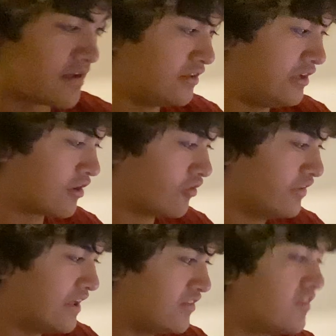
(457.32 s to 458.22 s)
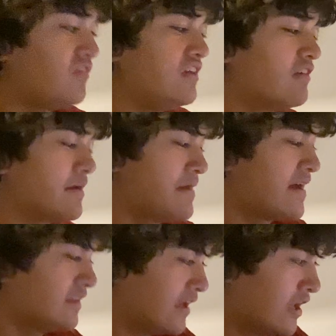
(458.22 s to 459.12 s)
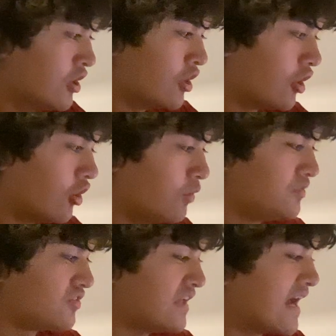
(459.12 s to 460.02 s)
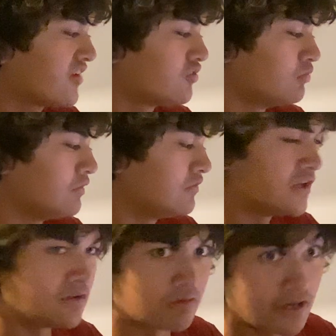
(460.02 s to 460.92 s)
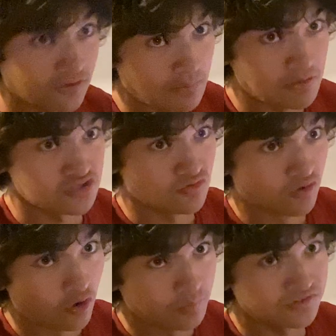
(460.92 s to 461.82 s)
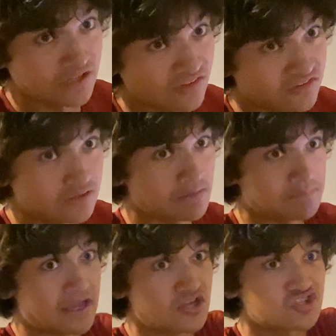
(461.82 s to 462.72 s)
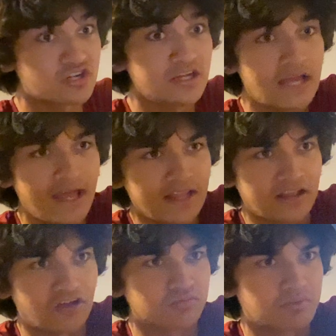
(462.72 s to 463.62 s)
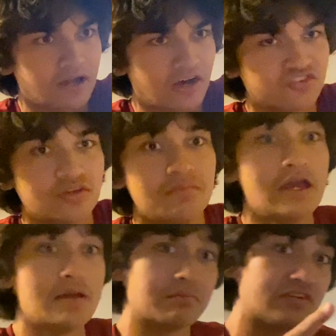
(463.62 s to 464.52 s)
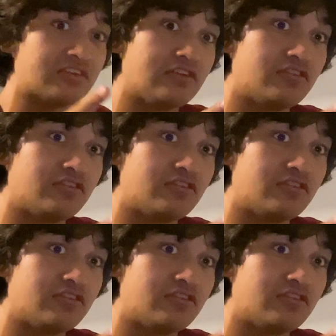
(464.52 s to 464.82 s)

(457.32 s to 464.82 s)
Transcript: in the early days of Eli Man. Home snacks, when we rate a bunch of home snacks in my pantry. That was pretty awesome. But stay